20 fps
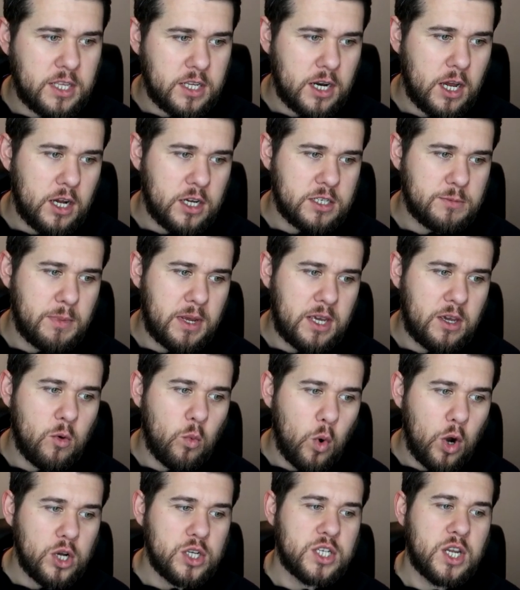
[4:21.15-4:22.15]
The last meet
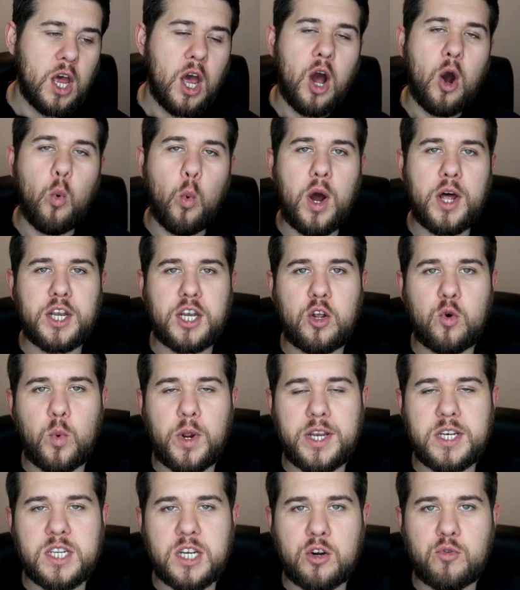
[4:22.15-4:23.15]
was a 1-0
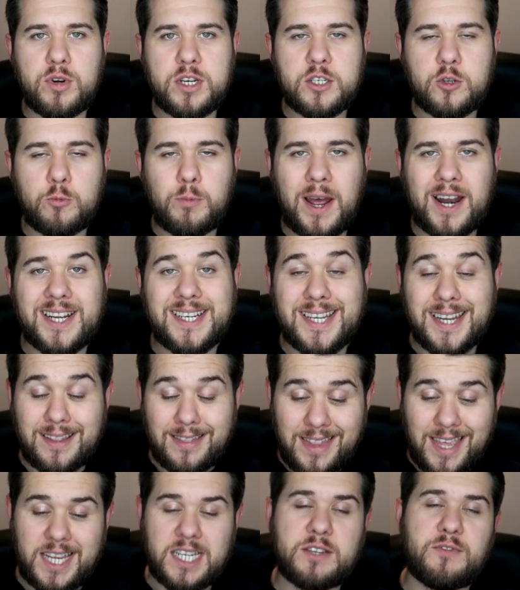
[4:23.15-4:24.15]
win to Crystal Palace
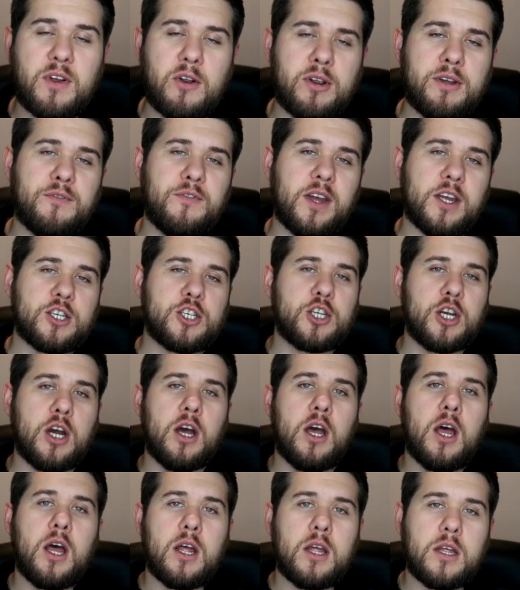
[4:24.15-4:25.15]
in this very
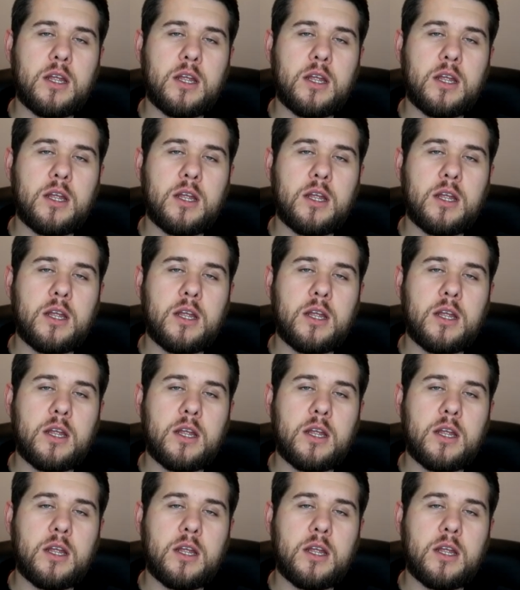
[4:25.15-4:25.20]
fixture